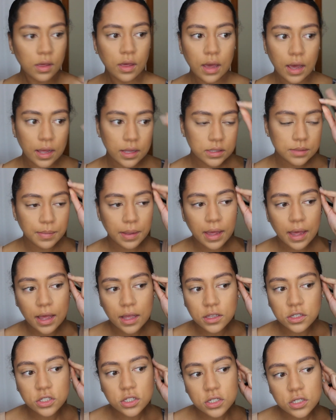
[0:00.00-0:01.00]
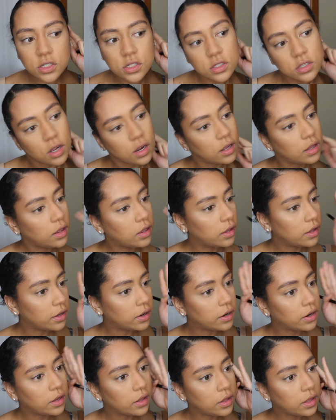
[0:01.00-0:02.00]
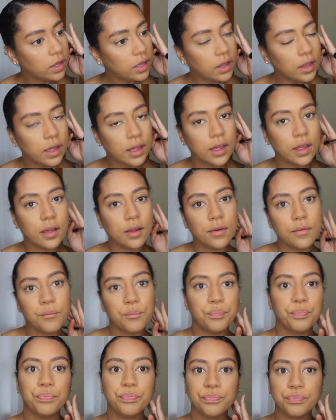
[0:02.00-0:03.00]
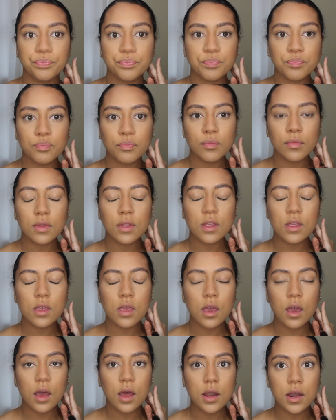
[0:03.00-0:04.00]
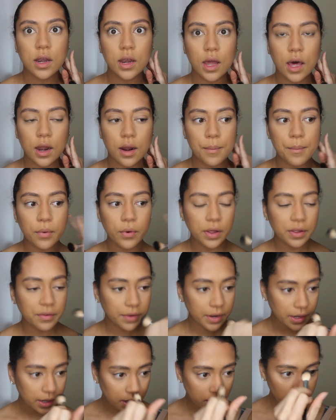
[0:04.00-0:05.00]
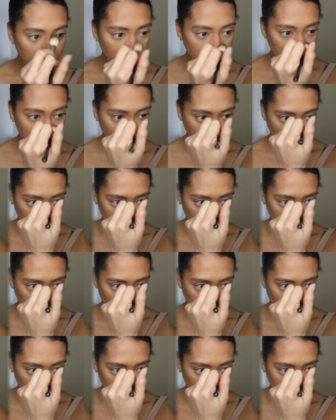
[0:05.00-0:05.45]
Guys, my edges are literally like not on point right now.